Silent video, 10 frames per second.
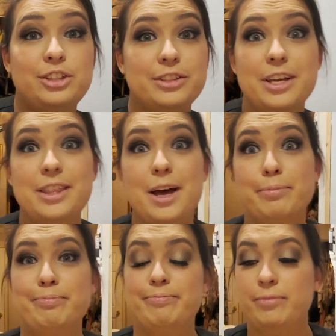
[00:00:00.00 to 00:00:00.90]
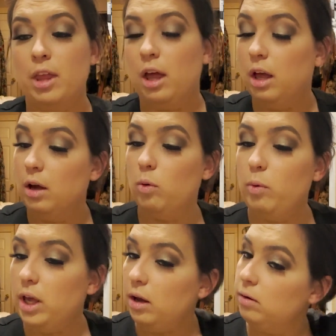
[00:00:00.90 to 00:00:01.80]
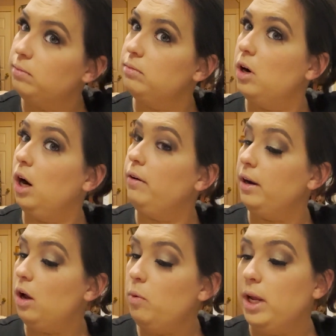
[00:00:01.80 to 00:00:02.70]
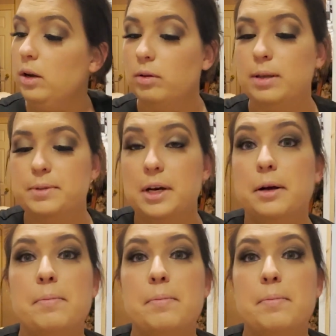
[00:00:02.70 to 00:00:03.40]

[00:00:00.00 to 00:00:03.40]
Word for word: just like that. We are, oh wait, no, lipstick.